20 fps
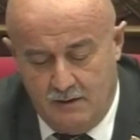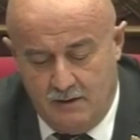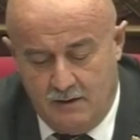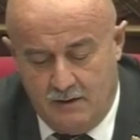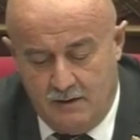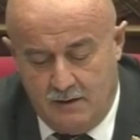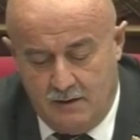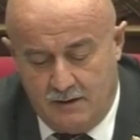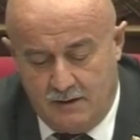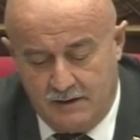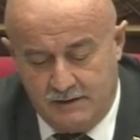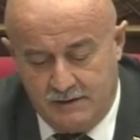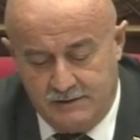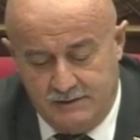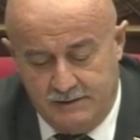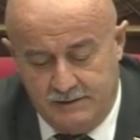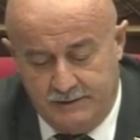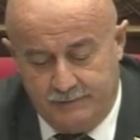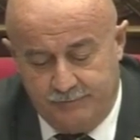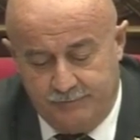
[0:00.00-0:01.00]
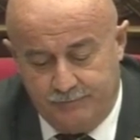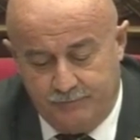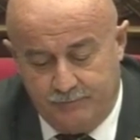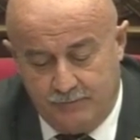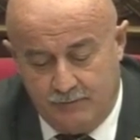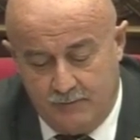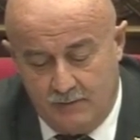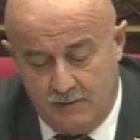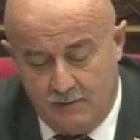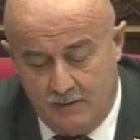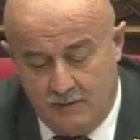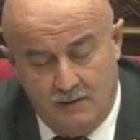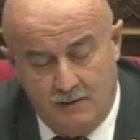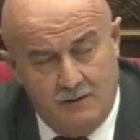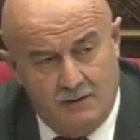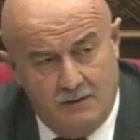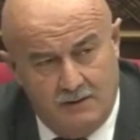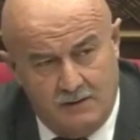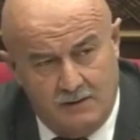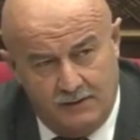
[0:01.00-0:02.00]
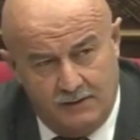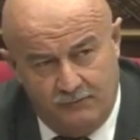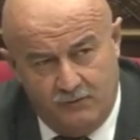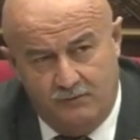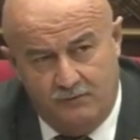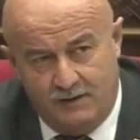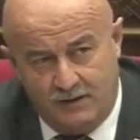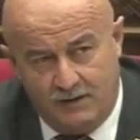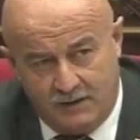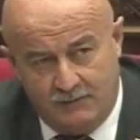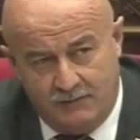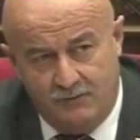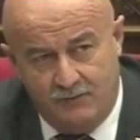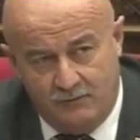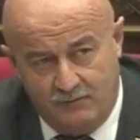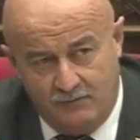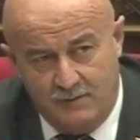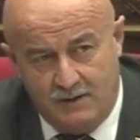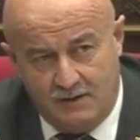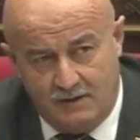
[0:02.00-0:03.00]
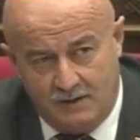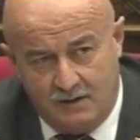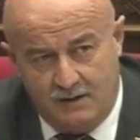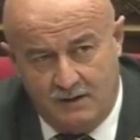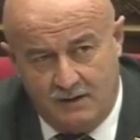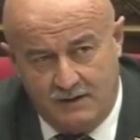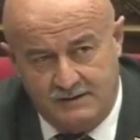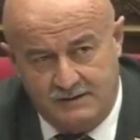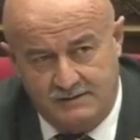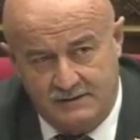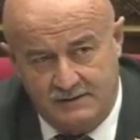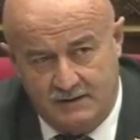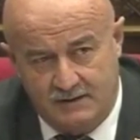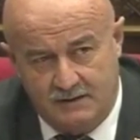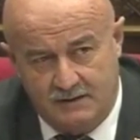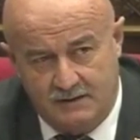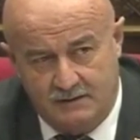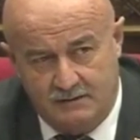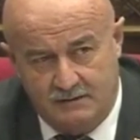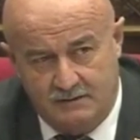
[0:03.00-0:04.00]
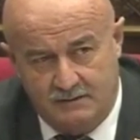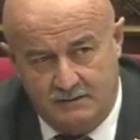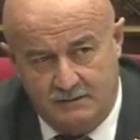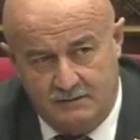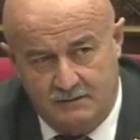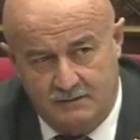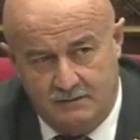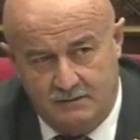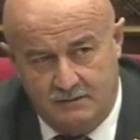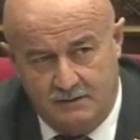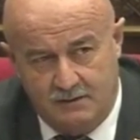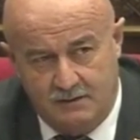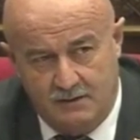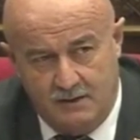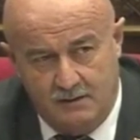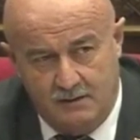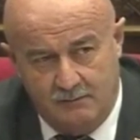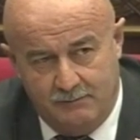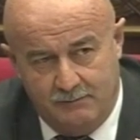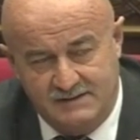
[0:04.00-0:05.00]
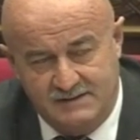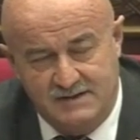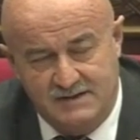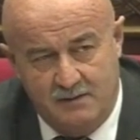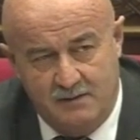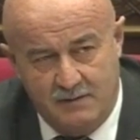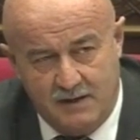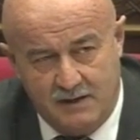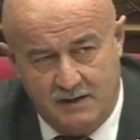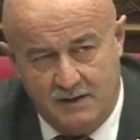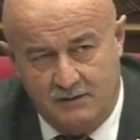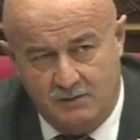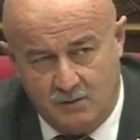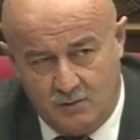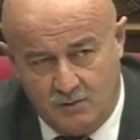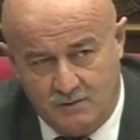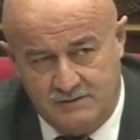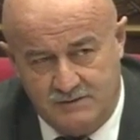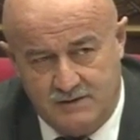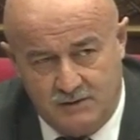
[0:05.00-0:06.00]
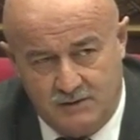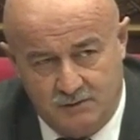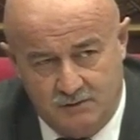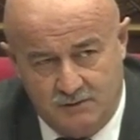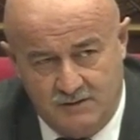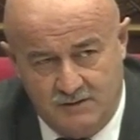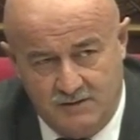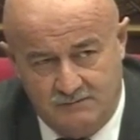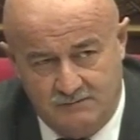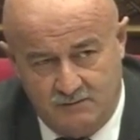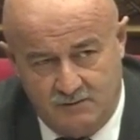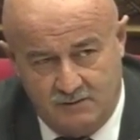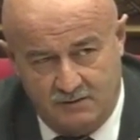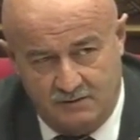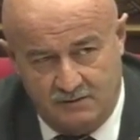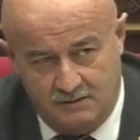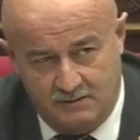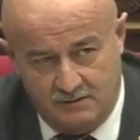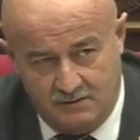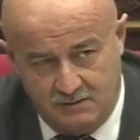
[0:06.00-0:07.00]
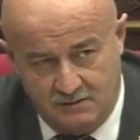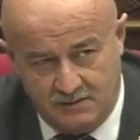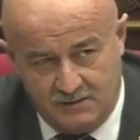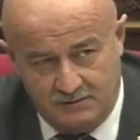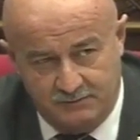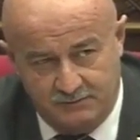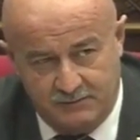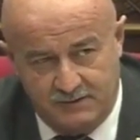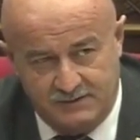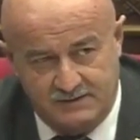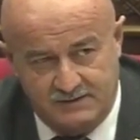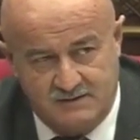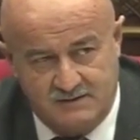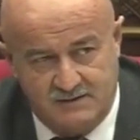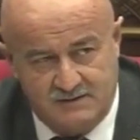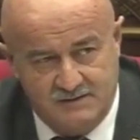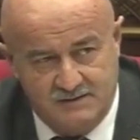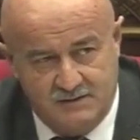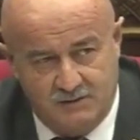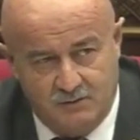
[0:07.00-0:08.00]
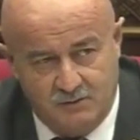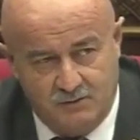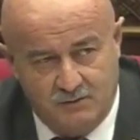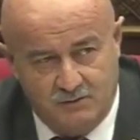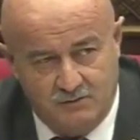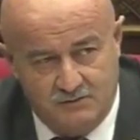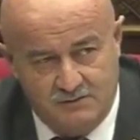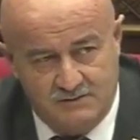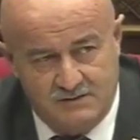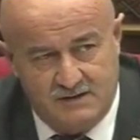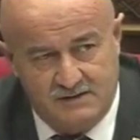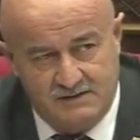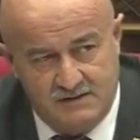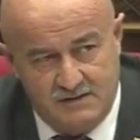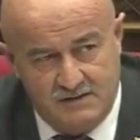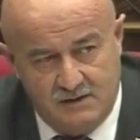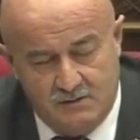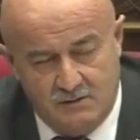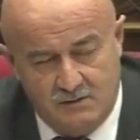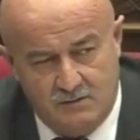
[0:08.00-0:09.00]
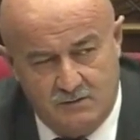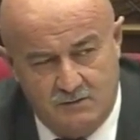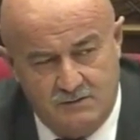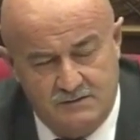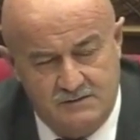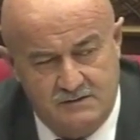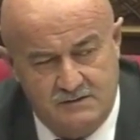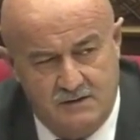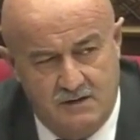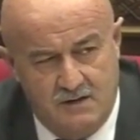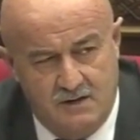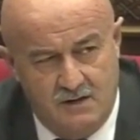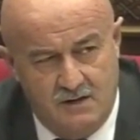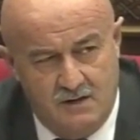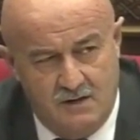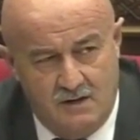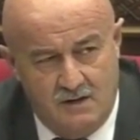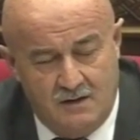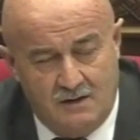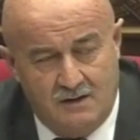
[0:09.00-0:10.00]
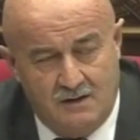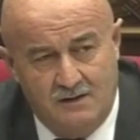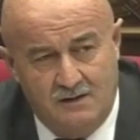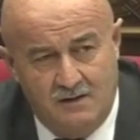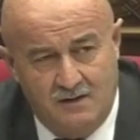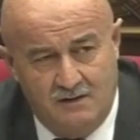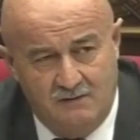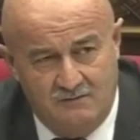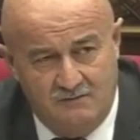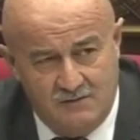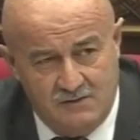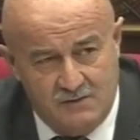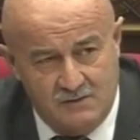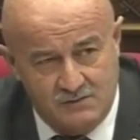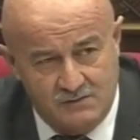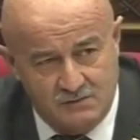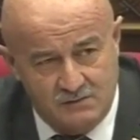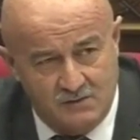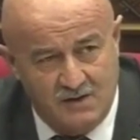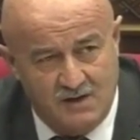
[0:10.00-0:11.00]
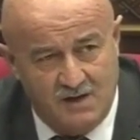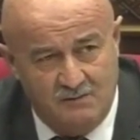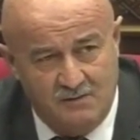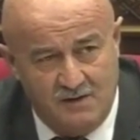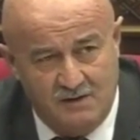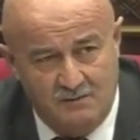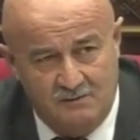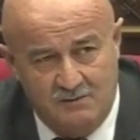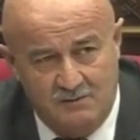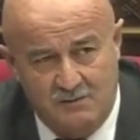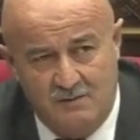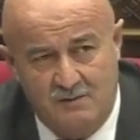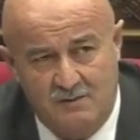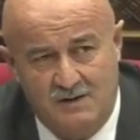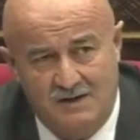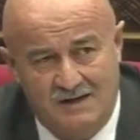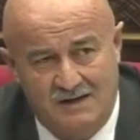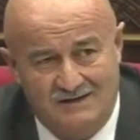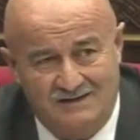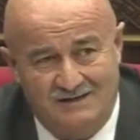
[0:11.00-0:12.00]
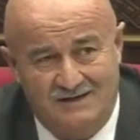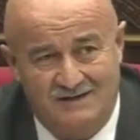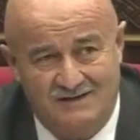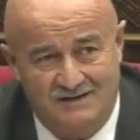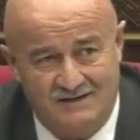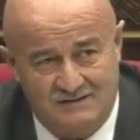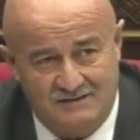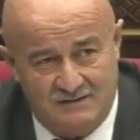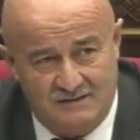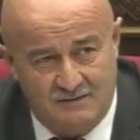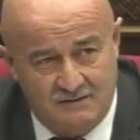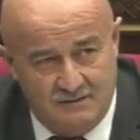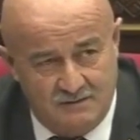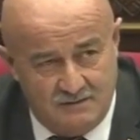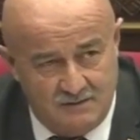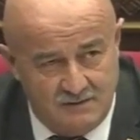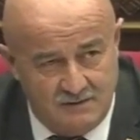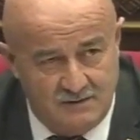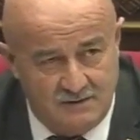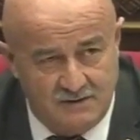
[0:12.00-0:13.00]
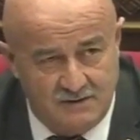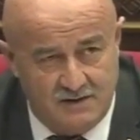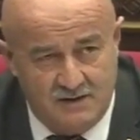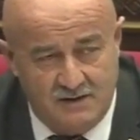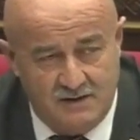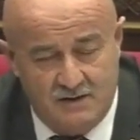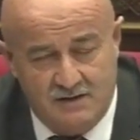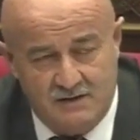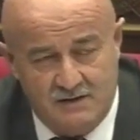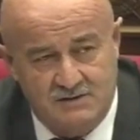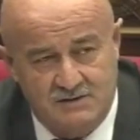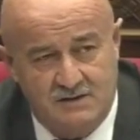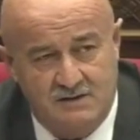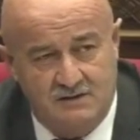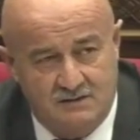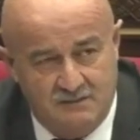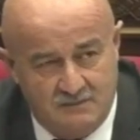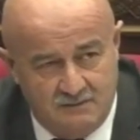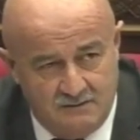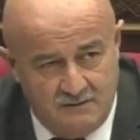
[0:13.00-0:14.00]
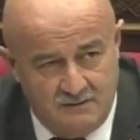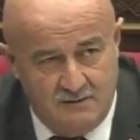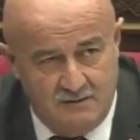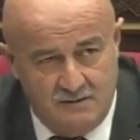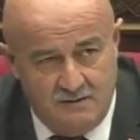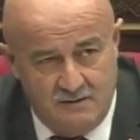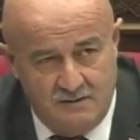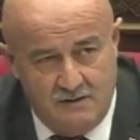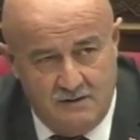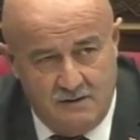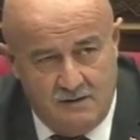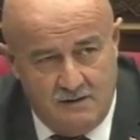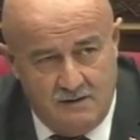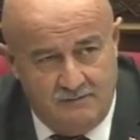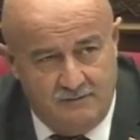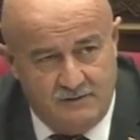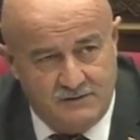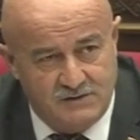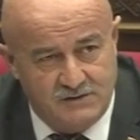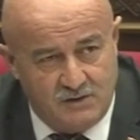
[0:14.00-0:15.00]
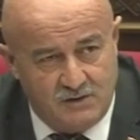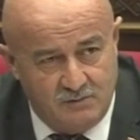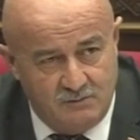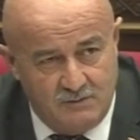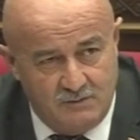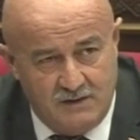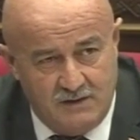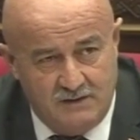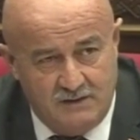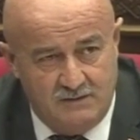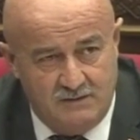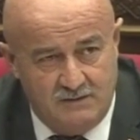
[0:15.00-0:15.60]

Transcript: when citizens get loans, apart from the main interest rate, which is clear, like 12%, 15%, it's very high, there are various notorious payments, especially service fee,